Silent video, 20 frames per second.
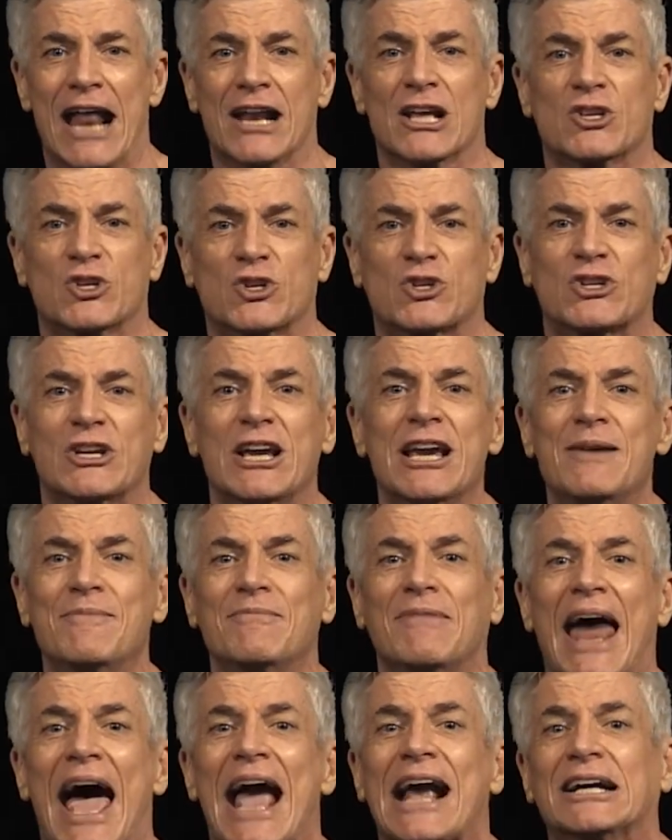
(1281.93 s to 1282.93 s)
and it
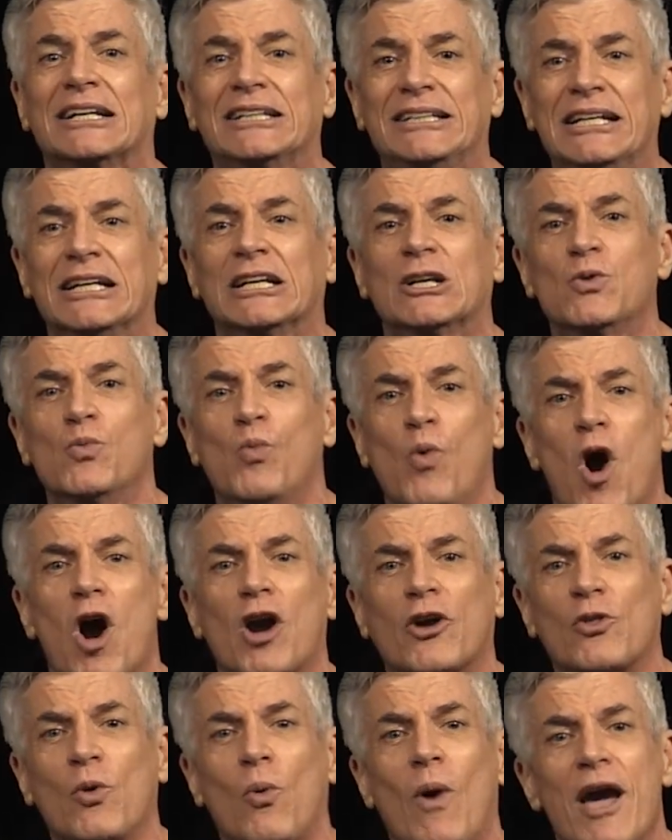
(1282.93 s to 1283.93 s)
seemed like it didn't
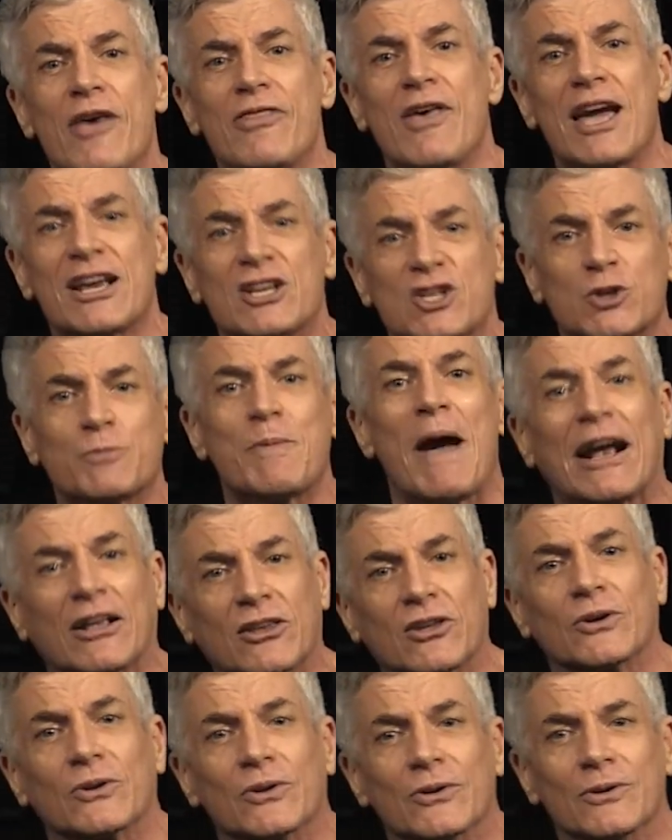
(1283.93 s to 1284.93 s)
work the way they
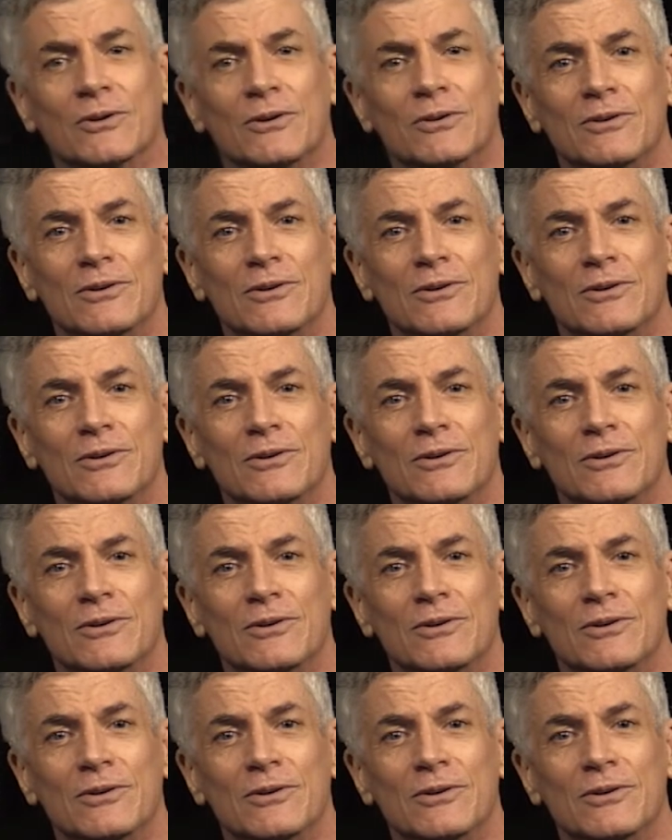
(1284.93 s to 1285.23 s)
expected.